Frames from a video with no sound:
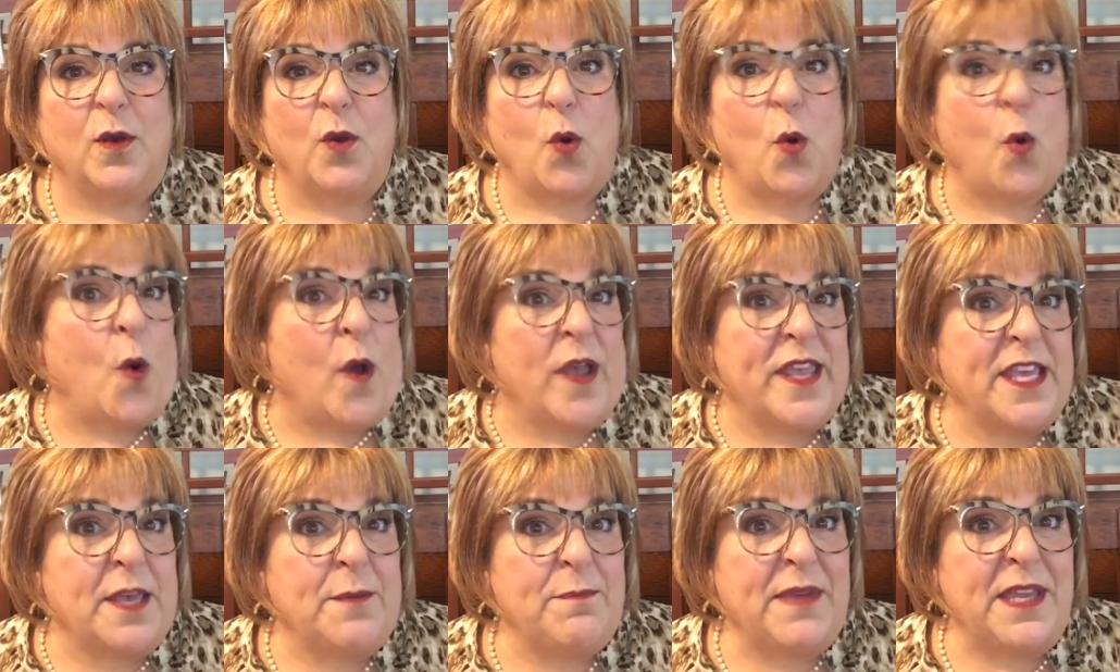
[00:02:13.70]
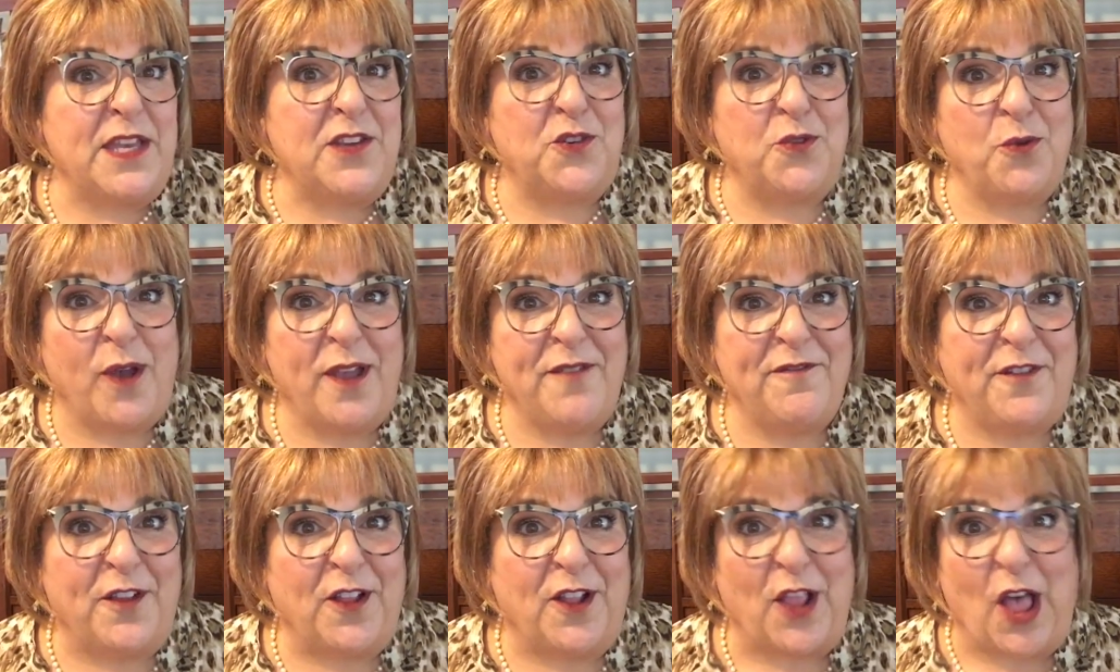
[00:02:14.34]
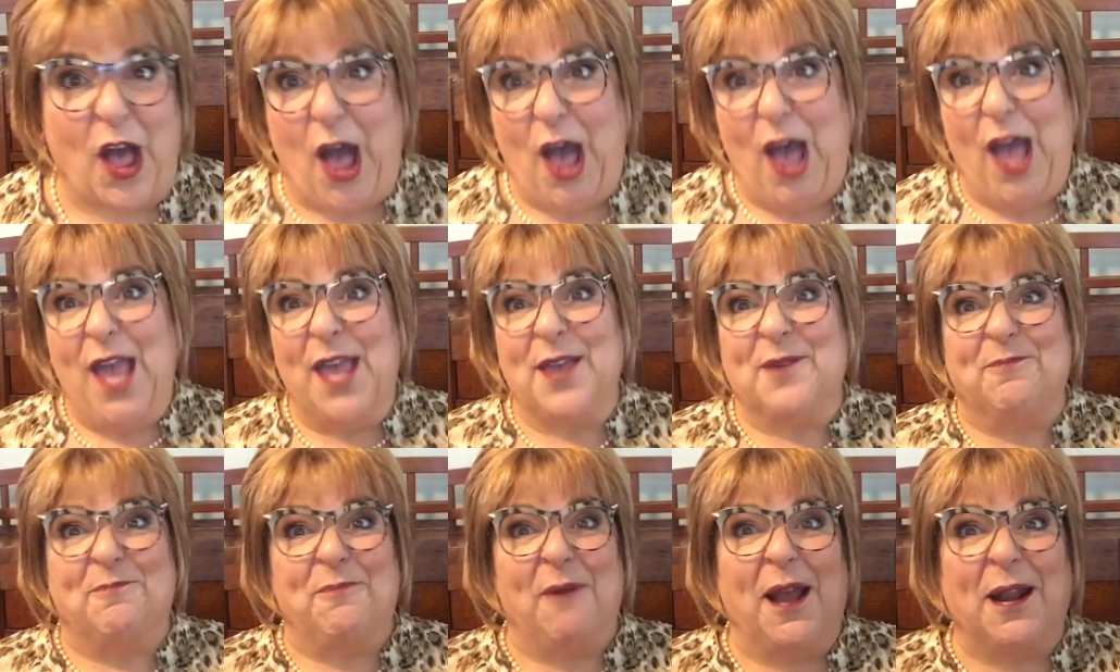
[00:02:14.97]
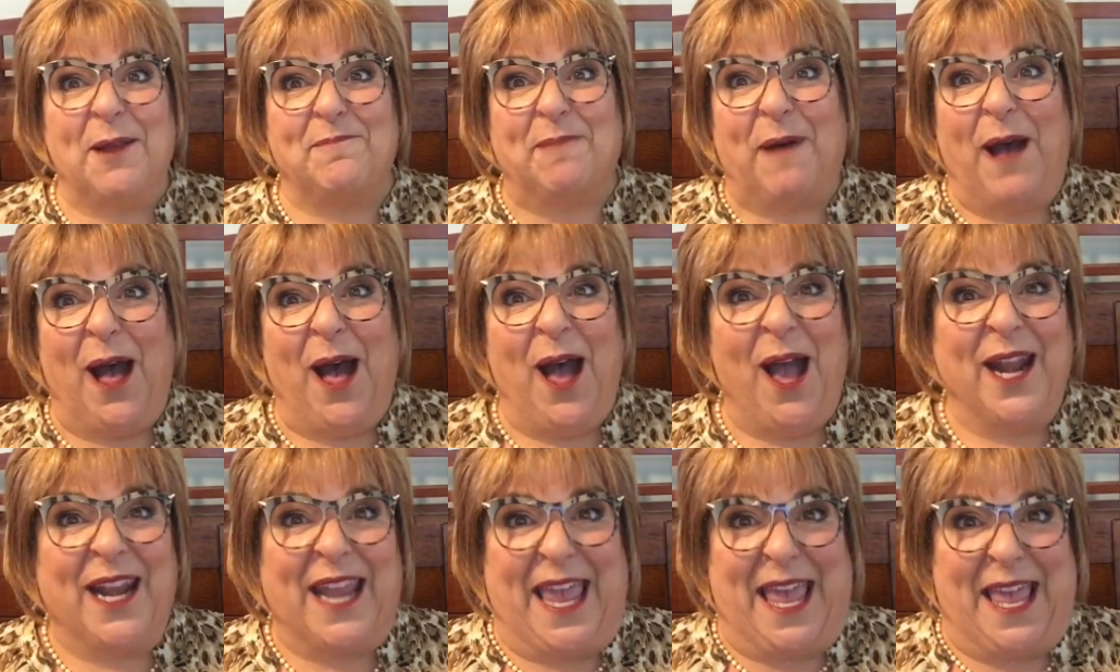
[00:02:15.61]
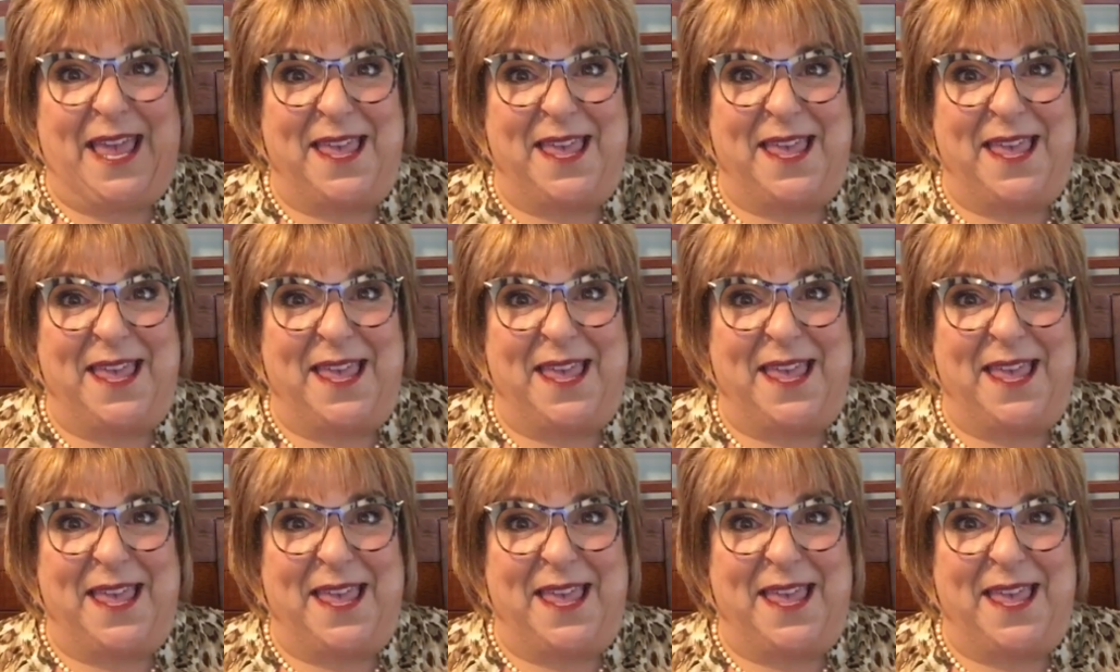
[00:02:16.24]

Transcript: Oy can be joyful. Oy, what a party!